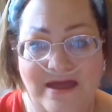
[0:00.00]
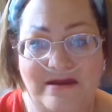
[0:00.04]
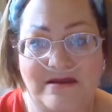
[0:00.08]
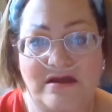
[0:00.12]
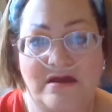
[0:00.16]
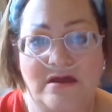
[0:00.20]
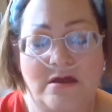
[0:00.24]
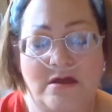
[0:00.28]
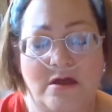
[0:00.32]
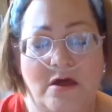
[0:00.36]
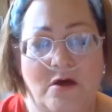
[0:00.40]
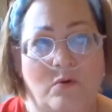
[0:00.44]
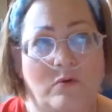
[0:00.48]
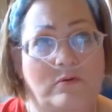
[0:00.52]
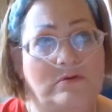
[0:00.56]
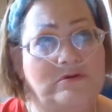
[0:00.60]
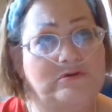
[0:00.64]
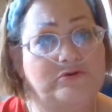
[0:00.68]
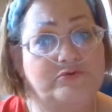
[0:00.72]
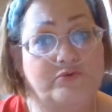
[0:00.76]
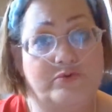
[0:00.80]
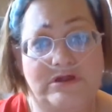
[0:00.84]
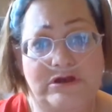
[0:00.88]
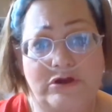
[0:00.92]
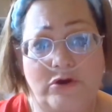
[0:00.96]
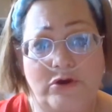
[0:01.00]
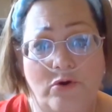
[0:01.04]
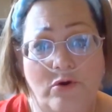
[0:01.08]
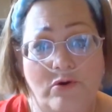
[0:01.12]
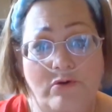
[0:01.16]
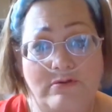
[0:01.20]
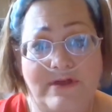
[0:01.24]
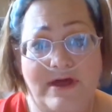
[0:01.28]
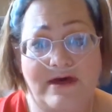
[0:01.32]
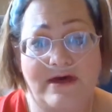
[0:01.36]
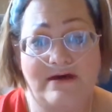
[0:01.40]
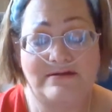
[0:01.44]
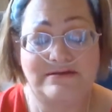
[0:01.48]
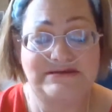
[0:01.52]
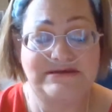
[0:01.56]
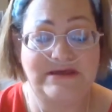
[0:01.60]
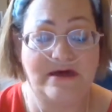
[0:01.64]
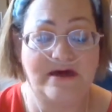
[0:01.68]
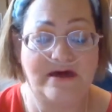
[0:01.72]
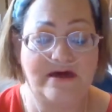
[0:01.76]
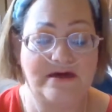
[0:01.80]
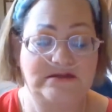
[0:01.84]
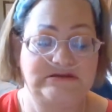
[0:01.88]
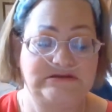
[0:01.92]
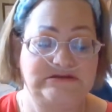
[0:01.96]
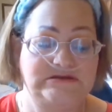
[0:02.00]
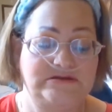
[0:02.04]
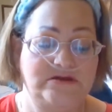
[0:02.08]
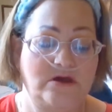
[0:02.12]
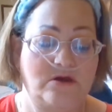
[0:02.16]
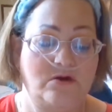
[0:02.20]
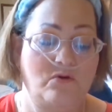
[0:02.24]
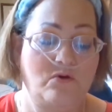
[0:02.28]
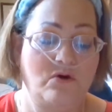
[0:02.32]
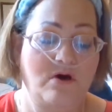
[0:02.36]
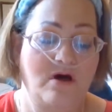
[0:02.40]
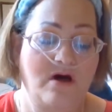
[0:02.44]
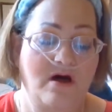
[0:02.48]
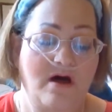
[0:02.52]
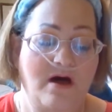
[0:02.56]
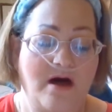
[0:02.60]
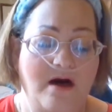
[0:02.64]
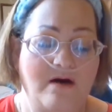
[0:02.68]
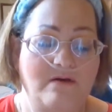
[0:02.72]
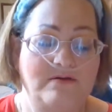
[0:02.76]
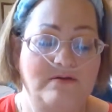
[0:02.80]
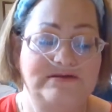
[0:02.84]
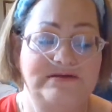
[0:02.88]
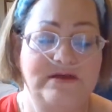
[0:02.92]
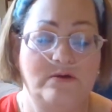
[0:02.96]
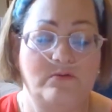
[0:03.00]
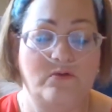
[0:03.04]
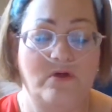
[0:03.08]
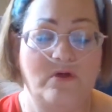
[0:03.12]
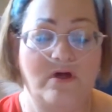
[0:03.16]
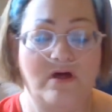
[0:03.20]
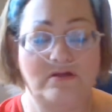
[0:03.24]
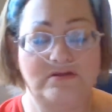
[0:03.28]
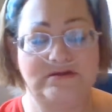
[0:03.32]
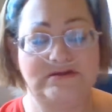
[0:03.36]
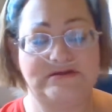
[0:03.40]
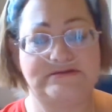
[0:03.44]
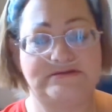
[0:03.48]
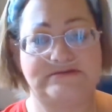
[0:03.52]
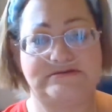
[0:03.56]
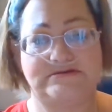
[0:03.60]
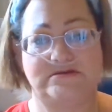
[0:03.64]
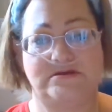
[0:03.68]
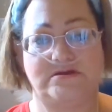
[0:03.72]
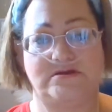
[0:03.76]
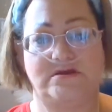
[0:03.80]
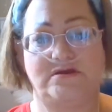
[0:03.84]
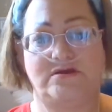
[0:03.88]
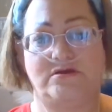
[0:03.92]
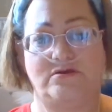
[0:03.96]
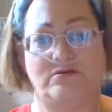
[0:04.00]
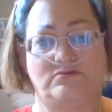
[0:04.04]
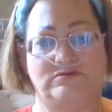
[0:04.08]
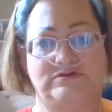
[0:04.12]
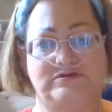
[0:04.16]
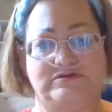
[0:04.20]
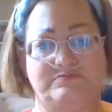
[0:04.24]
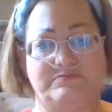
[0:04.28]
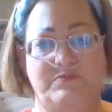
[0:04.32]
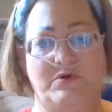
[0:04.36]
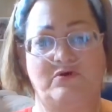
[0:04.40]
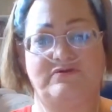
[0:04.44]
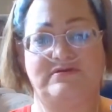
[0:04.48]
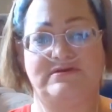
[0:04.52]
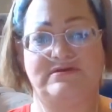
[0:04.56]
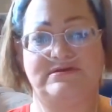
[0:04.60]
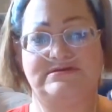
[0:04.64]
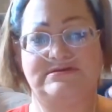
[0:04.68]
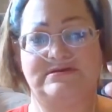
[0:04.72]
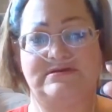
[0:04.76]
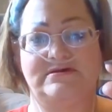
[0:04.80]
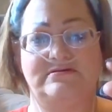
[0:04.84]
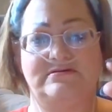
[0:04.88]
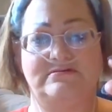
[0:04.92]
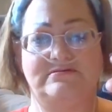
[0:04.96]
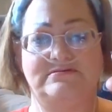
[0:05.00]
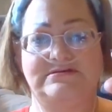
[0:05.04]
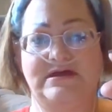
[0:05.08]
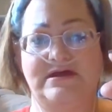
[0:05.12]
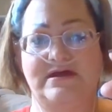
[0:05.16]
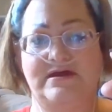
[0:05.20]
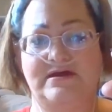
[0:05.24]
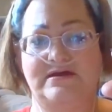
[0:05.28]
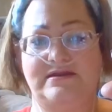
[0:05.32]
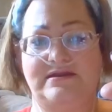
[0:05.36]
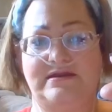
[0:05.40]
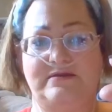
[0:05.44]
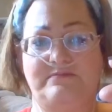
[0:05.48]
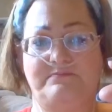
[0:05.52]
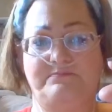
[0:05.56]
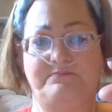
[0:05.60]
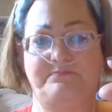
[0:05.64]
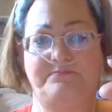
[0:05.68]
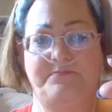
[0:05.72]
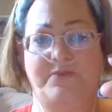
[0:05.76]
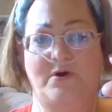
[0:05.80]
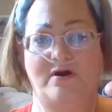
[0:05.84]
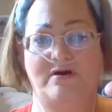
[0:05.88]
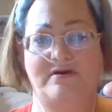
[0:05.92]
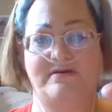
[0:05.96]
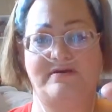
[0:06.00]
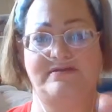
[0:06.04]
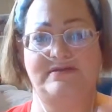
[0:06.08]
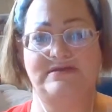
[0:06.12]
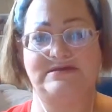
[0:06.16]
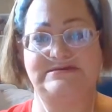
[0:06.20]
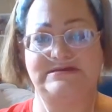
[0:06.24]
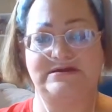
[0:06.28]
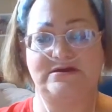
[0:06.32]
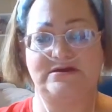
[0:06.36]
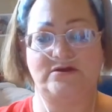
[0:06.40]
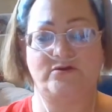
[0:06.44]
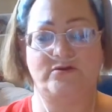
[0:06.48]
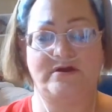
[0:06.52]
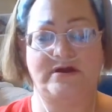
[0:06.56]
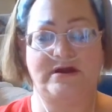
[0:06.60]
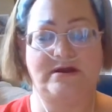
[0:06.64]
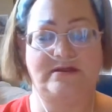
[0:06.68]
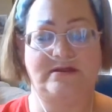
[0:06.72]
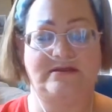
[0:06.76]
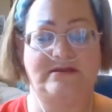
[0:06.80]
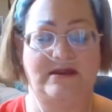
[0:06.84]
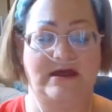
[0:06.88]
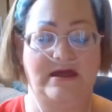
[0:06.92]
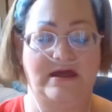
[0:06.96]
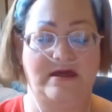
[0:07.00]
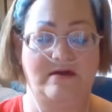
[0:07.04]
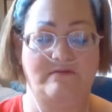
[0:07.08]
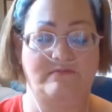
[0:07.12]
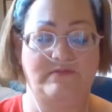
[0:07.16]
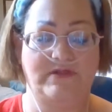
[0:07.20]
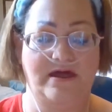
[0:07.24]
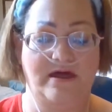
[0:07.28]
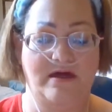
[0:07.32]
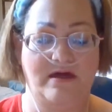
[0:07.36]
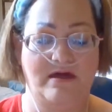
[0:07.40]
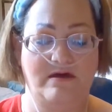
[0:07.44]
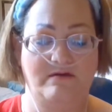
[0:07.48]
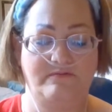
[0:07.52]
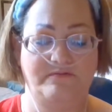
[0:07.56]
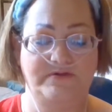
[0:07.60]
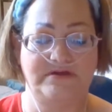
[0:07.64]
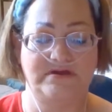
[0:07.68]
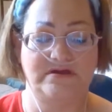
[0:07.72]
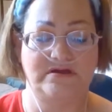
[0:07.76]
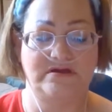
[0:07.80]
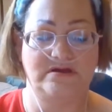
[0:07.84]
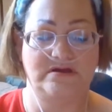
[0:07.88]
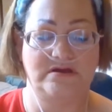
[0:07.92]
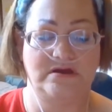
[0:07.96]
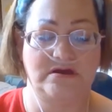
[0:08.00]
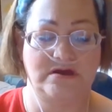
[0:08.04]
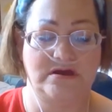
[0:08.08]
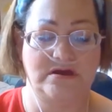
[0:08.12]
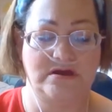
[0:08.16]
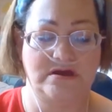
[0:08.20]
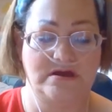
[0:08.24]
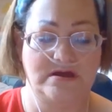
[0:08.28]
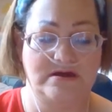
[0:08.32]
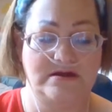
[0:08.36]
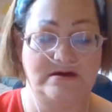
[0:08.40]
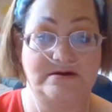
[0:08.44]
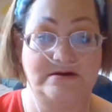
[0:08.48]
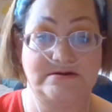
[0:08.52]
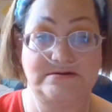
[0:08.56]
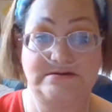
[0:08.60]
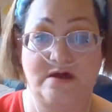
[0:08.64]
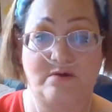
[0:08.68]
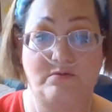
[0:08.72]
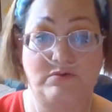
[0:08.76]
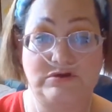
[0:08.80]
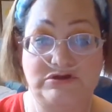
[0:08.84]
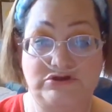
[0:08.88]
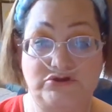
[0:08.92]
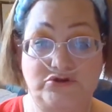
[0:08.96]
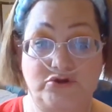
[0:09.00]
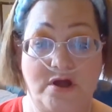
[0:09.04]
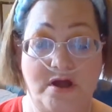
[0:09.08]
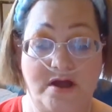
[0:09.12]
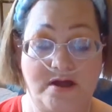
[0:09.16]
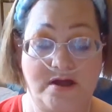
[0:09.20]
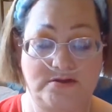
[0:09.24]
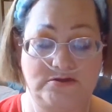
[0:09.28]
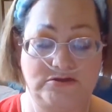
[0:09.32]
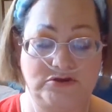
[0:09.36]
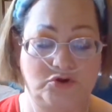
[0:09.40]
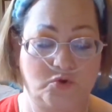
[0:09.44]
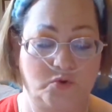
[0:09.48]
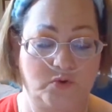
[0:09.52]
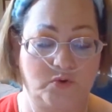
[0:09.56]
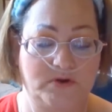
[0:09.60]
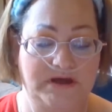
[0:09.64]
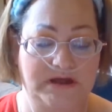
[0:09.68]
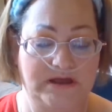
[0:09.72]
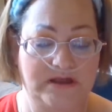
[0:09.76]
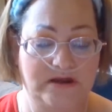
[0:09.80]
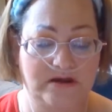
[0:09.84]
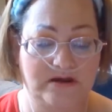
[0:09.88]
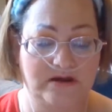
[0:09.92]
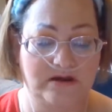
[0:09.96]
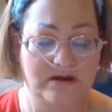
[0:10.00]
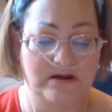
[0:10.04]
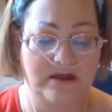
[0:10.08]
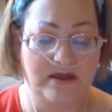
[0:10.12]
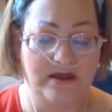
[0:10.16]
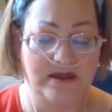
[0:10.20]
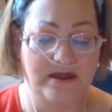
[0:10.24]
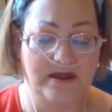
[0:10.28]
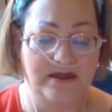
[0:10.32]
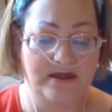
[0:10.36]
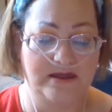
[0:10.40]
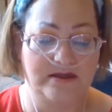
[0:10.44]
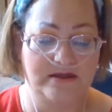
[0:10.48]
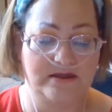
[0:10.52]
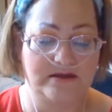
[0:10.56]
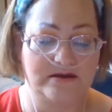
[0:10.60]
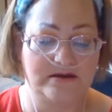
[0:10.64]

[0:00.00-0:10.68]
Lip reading: Well, it was really cold outside, so I was like, well, I'll just, smoke this little tiny part of the cigarette that I have left, because I was trying to quit, and